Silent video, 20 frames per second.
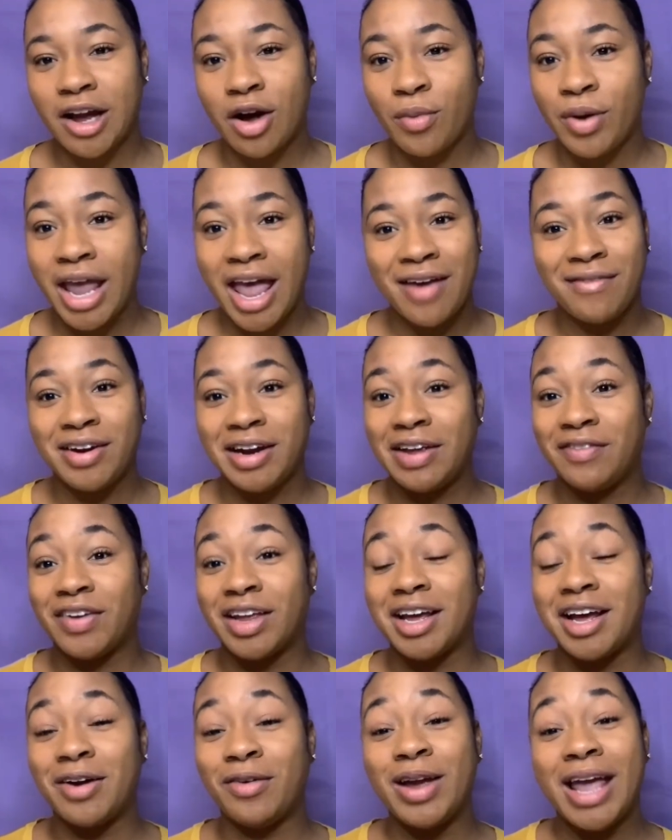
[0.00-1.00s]
We hadn't
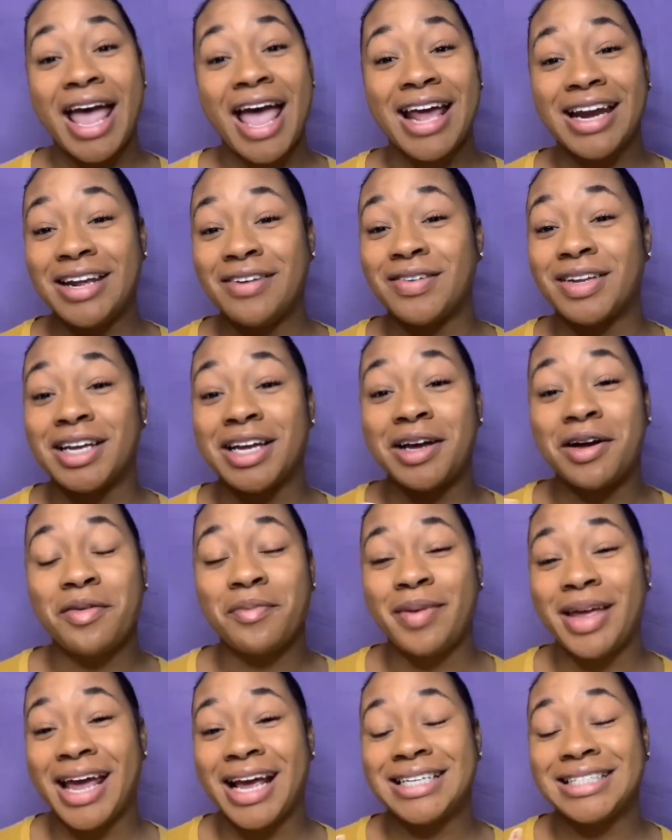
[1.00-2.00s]
even
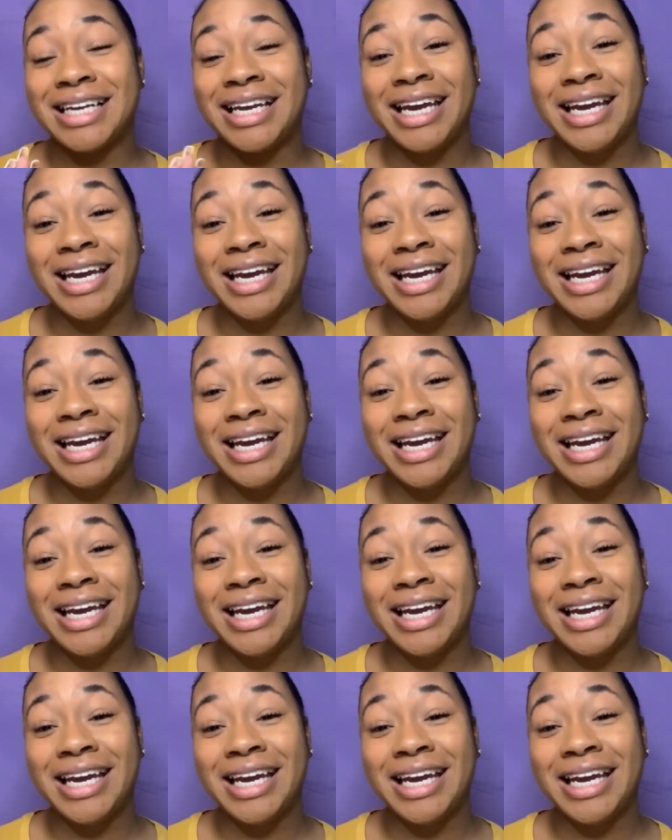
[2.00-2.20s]
unpacked